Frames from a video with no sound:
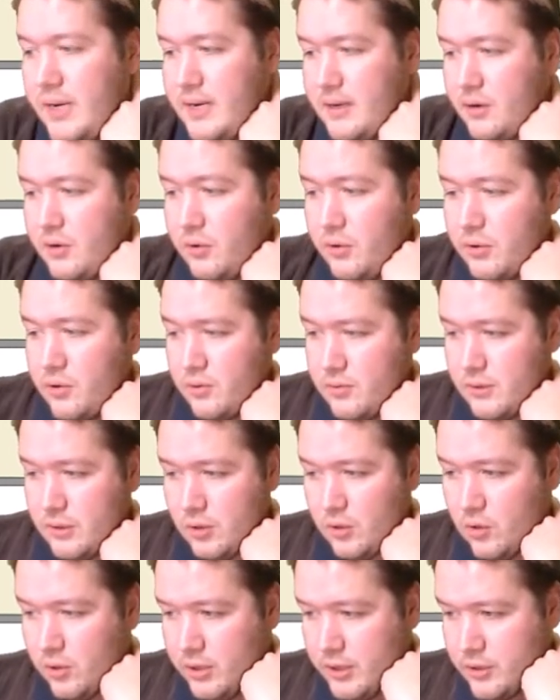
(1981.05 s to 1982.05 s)
good
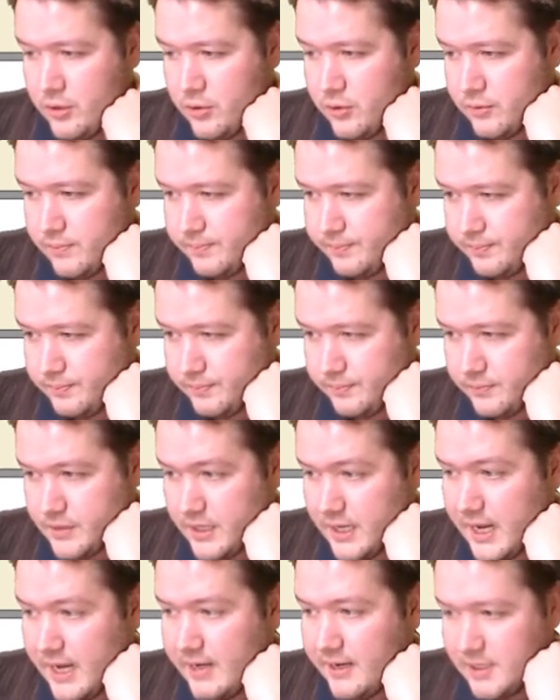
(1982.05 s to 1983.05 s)
all in all.
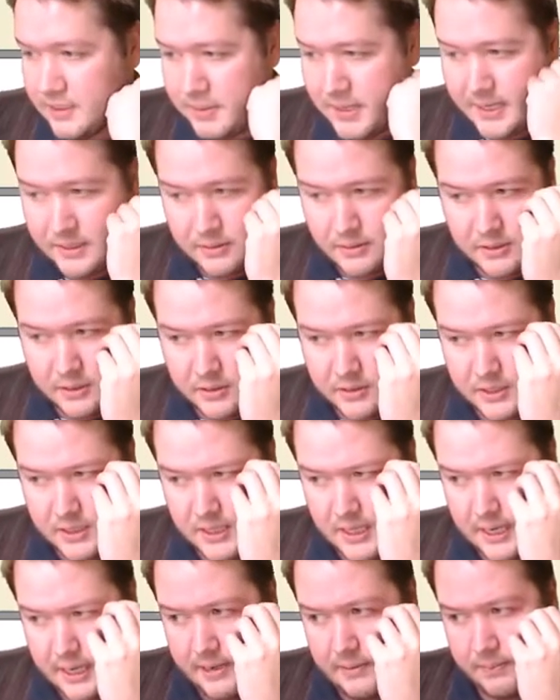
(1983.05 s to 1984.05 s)
King of spades was on
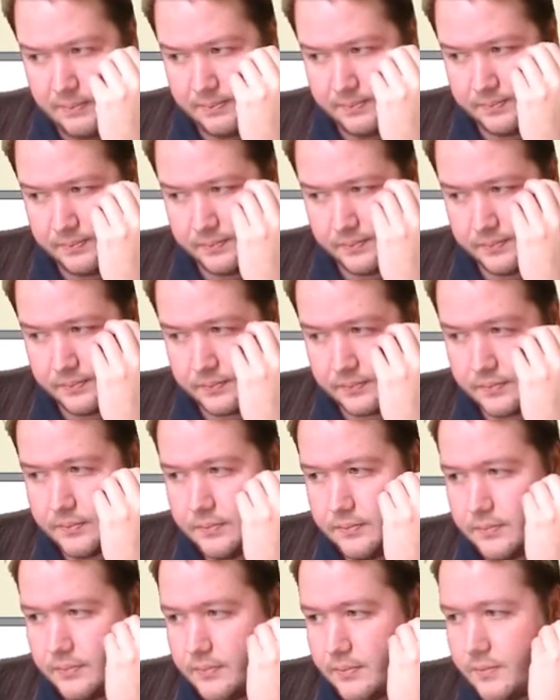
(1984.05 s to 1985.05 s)
side.
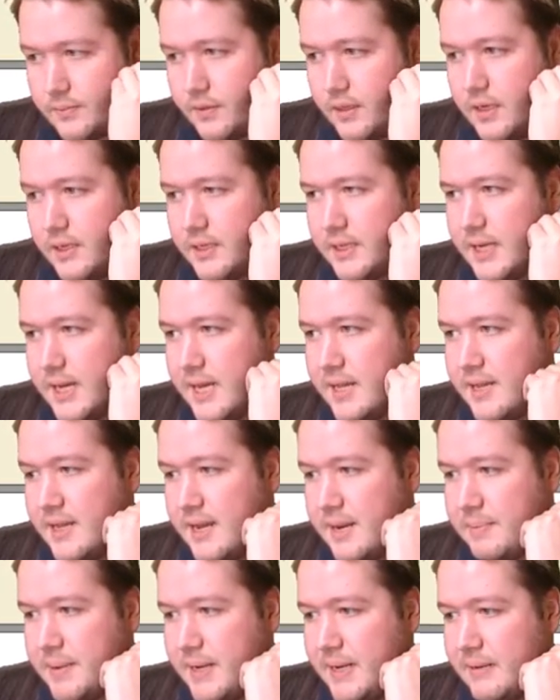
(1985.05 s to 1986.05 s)
Can
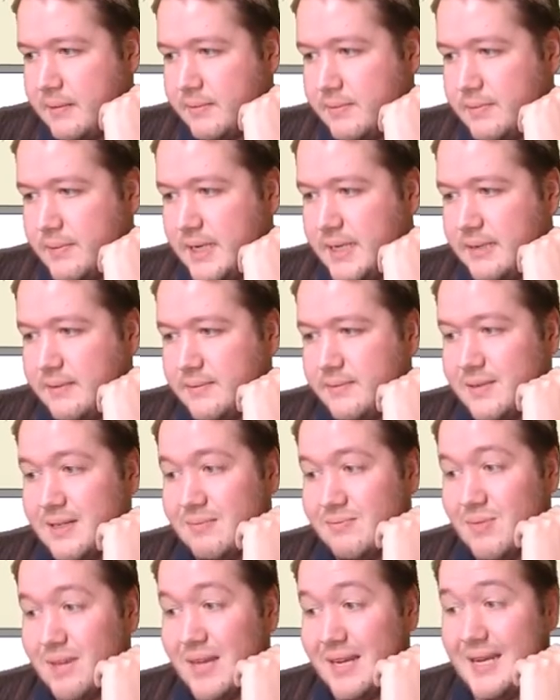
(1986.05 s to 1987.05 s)
they beat me?
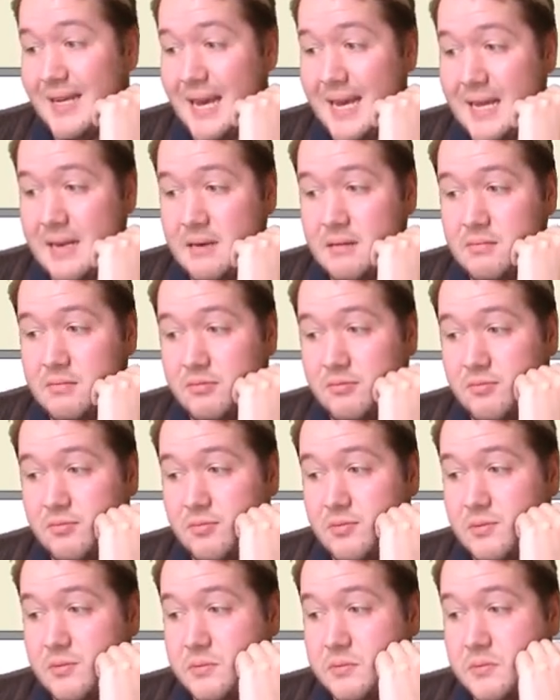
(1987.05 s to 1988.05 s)
They can.
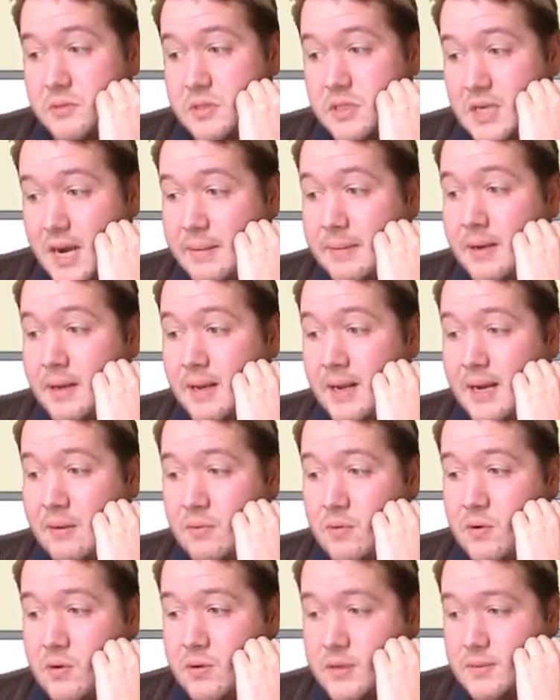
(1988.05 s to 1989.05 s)
Diamond lead
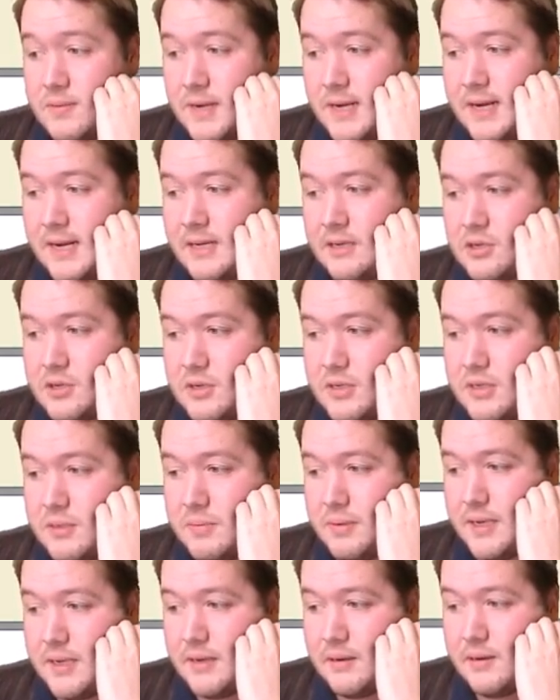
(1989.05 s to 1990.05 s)
ruins my entries a
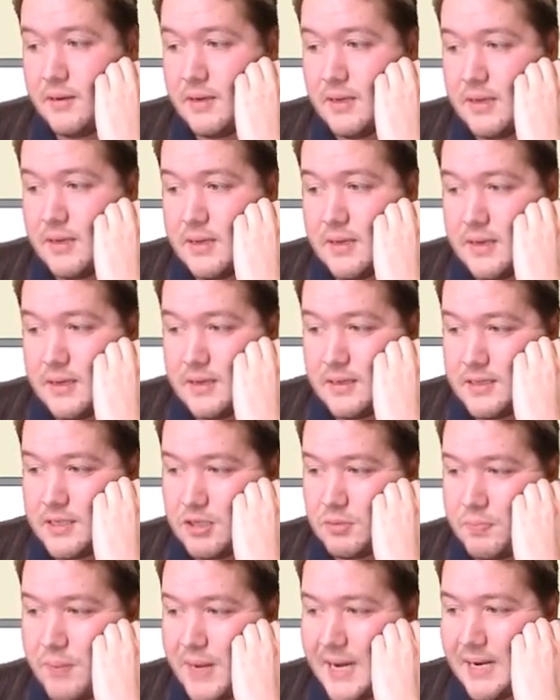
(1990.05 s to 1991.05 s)
bit.
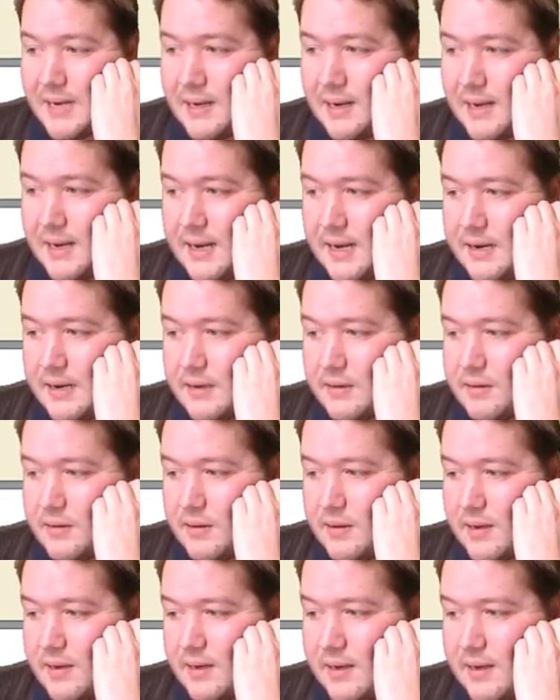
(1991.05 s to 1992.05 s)
Spade lead,
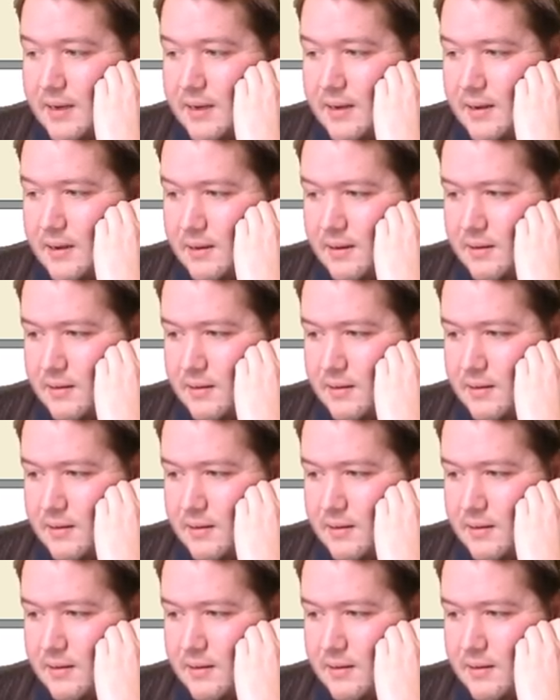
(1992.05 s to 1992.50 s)
uh,